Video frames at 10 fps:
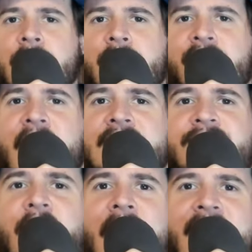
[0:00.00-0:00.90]
Fast
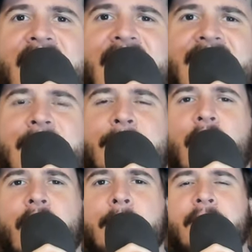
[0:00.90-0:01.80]
Friday ended up
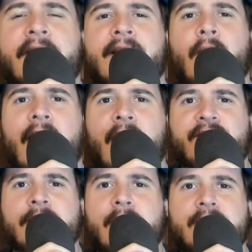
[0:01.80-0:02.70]
going pretty well
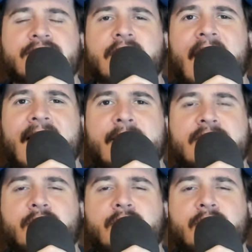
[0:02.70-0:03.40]
for most drivers.